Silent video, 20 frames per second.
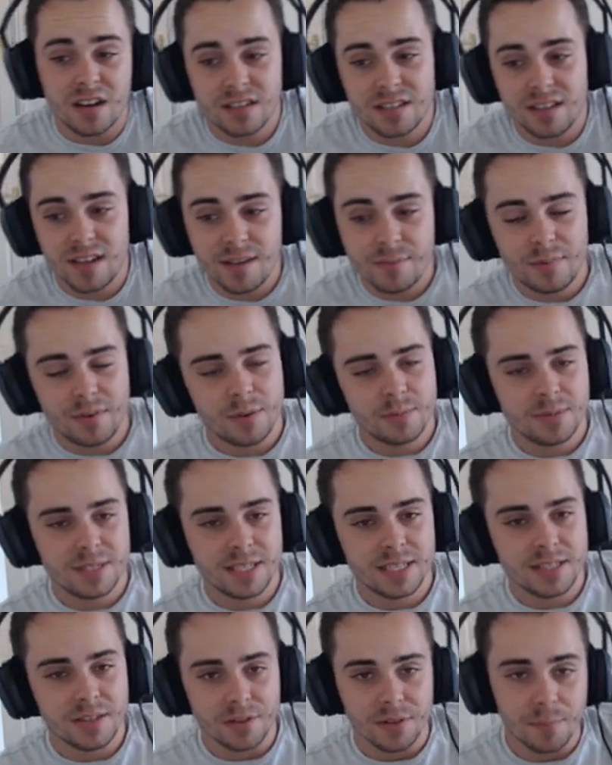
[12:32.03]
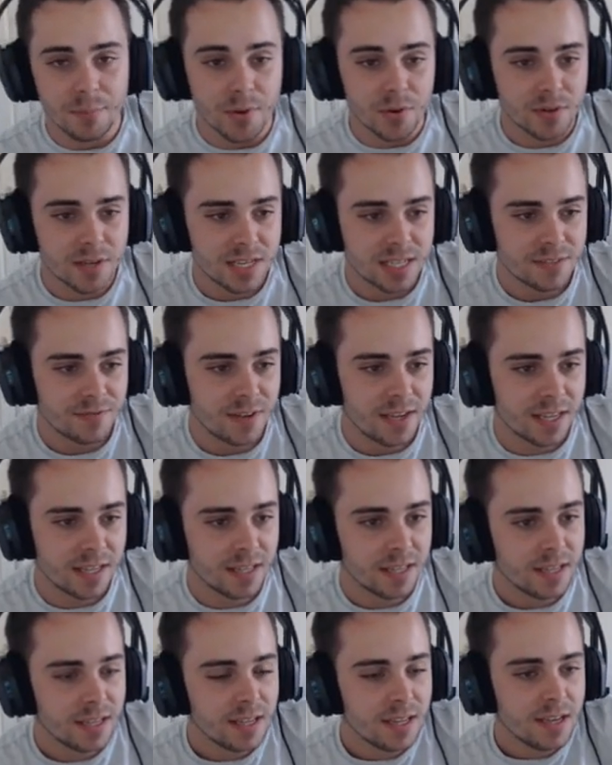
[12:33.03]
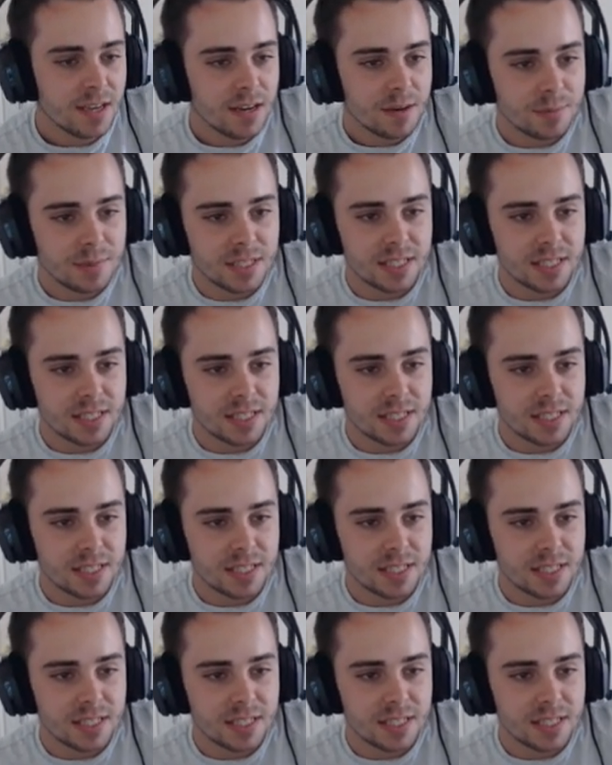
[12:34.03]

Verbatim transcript: type. Obviously, it's not the bulkiest thing, but